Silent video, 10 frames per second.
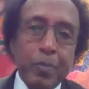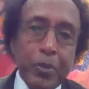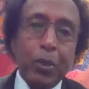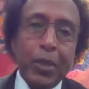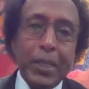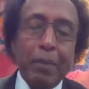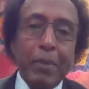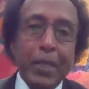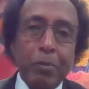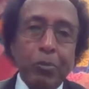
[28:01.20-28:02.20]
regulate the
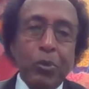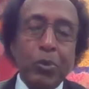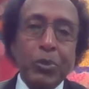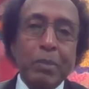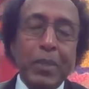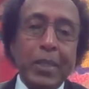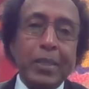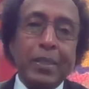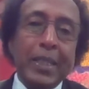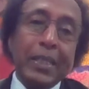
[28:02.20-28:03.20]
money and produce the money.
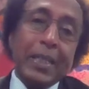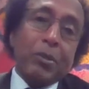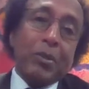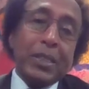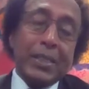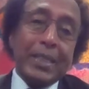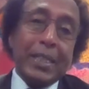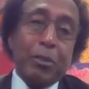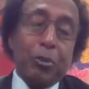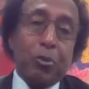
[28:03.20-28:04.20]
And then I don't really see
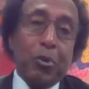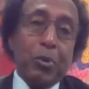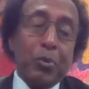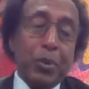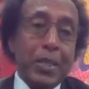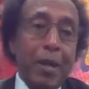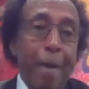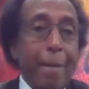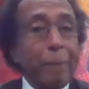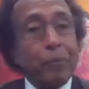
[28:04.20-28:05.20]
anything wrong with
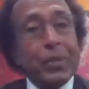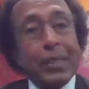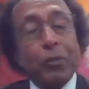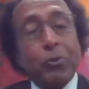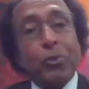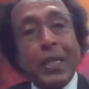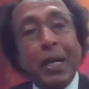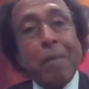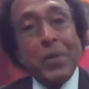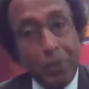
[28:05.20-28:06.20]
also
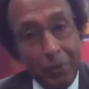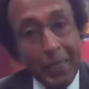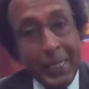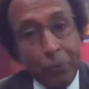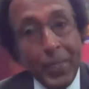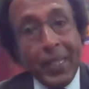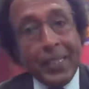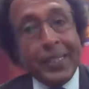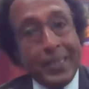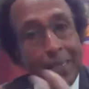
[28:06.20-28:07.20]
governments. We are
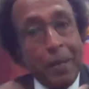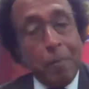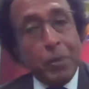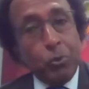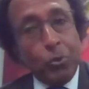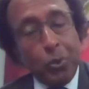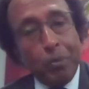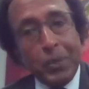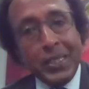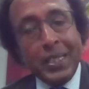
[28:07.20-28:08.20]
elected governments who
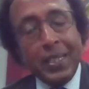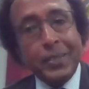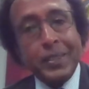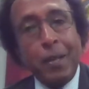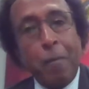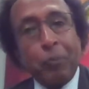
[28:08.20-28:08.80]
represent us.